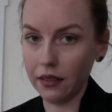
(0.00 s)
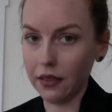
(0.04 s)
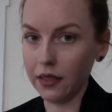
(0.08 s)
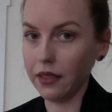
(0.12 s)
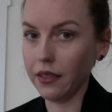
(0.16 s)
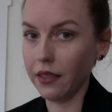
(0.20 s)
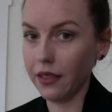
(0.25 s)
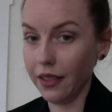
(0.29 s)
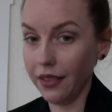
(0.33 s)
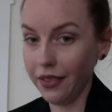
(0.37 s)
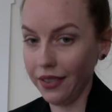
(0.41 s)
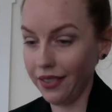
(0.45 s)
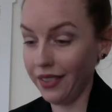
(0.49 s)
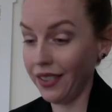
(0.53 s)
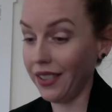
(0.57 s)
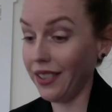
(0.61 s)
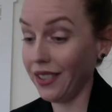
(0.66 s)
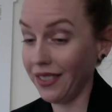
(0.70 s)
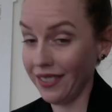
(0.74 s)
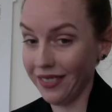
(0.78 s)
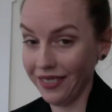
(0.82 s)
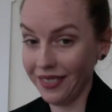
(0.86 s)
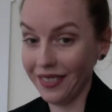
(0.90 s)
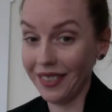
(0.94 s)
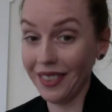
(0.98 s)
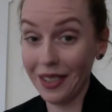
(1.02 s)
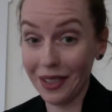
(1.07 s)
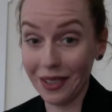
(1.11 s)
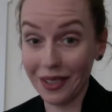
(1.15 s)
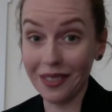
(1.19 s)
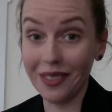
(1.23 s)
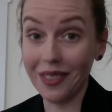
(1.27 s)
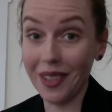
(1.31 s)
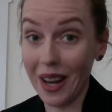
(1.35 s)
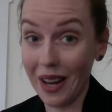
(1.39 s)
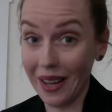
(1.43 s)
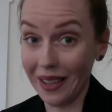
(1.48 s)
there's, there's a
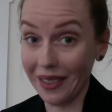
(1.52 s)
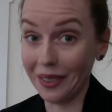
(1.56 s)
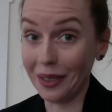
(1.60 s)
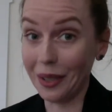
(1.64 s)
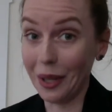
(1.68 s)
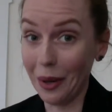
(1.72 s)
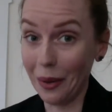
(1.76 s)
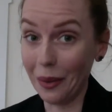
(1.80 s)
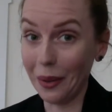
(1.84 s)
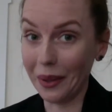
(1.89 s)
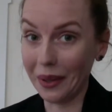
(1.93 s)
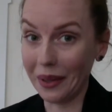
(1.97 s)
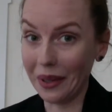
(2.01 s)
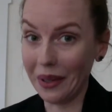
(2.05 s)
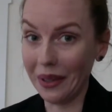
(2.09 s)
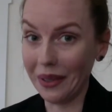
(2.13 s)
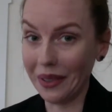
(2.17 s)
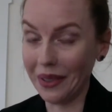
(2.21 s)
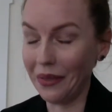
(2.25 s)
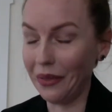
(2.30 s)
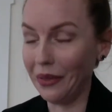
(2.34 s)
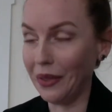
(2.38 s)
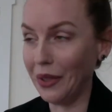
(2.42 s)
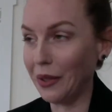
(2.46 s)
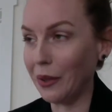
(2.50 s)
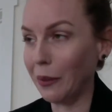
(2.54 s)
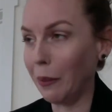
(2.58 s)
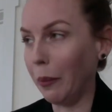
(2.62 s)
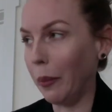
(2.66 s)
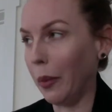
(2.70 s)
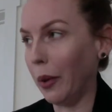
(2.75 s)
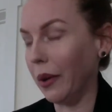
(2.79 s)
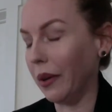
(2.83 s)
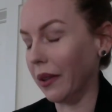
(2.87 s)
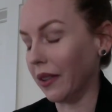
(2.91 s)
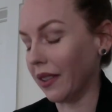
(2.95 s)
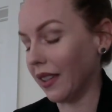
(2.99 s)
lot going on in this
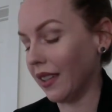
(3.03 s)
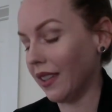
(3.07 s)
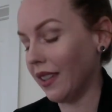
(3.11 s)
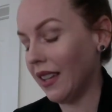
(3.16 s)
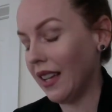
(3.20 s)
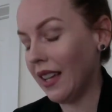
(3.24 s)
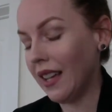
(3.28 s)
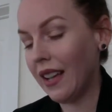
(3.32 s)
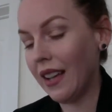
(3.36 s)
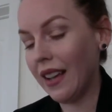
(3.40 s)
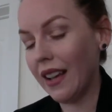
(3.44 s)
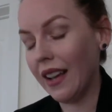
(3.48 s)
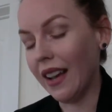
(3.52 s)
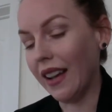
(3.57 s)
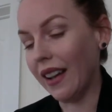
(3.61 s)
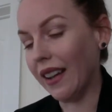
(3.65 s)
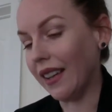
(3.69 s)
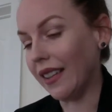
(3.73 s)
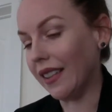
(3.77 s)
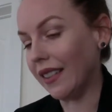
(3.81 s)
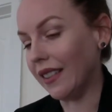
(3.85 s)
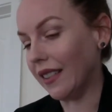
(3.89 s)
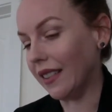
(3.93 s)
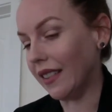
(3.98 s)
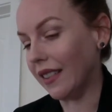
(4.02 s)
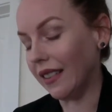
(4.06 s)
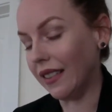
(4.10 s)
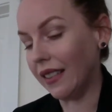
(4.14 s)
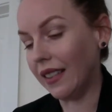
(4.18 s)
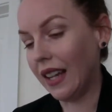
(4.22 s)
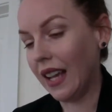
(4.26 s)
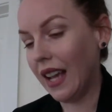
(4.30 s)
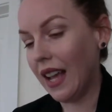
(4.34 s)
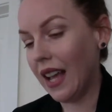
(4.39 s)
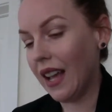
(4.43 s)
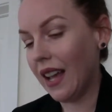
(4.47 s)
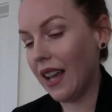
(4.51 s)
book, and
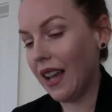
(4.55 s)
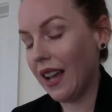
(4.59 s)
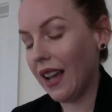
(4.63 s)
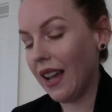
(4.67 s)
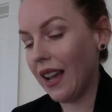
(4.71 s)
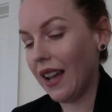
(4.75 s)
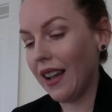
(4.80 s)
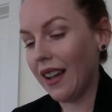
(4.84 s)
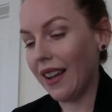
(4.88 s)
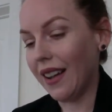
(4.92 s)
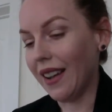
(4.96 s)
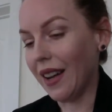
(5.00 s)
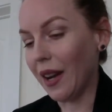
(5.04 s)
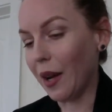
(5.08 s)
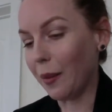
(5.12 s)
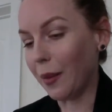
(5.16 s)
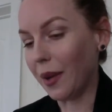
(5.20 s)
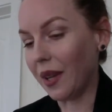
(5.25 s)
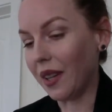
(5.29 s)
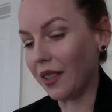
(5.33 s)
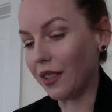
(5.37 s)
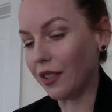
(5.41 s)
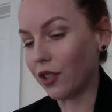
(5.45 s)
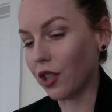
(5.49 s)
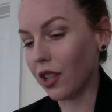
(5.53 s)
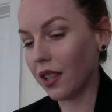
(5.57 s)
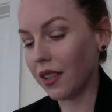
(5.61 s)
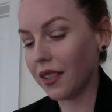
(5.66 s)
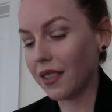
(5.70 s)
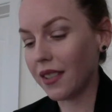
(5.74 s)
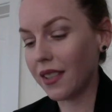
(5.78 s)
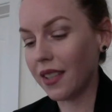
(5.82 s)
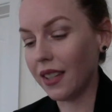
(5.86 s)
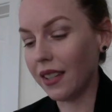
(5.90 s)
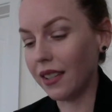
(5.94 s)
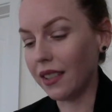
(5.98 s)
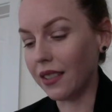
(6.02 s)
I mean Chuck
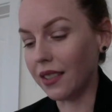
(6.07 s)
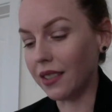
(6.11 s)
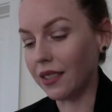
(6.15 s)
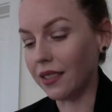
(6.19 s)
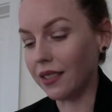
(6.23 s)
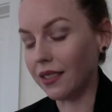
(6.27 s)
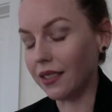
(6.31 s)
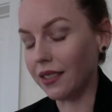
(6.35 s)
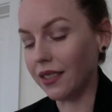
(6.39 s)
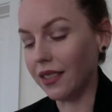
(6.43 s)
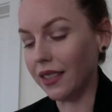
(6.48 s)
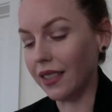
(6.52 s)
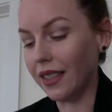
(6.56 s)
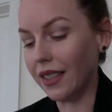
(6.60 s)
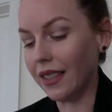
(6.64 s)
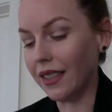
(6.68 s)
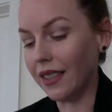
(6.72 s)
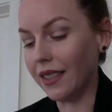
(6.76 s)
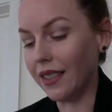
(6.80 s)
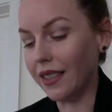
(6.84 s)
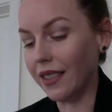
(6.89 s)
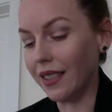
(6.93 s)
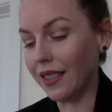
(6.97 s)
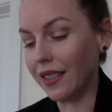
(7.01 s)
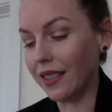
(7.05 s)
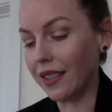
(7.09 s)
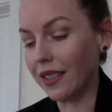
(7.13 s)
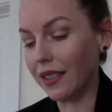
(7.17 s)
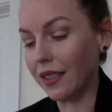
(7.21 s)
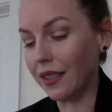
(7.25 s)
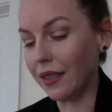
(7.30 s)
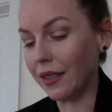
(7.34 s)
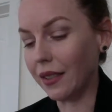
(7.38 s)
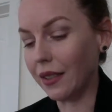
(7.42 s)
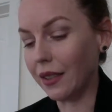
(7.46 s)
Tingle is